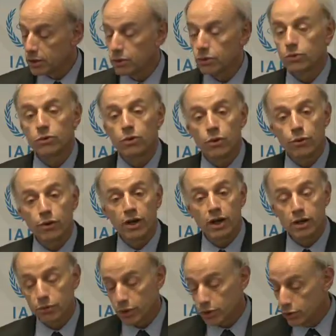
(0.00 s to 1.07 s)
to
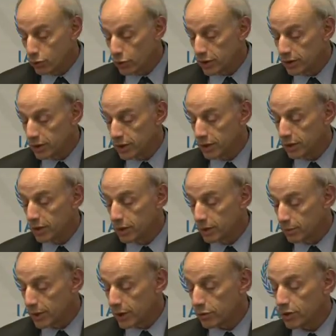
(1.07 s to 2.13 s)
320
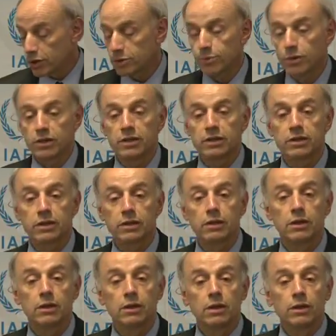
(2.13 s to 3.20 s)
becquerels per liter
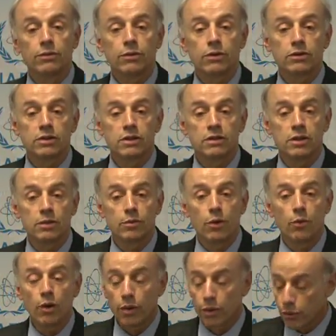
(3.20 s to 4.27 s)
for
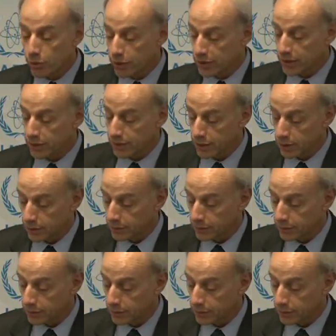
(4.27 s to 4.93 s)
cesium-137.